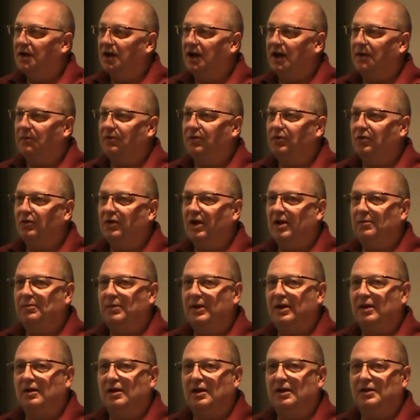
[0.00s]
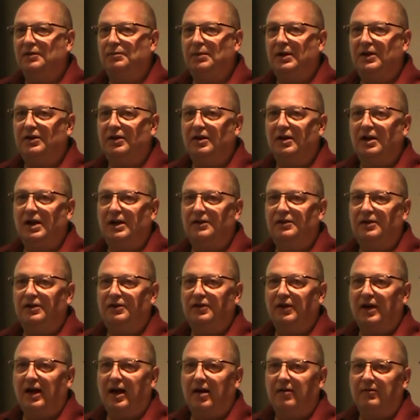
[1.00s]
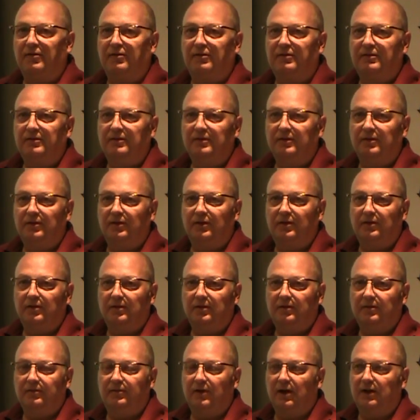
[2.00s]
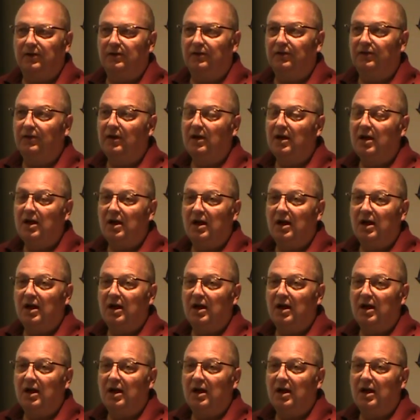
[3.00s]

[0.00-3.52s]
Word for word: I'm sure they'd be, be delighted to have funds.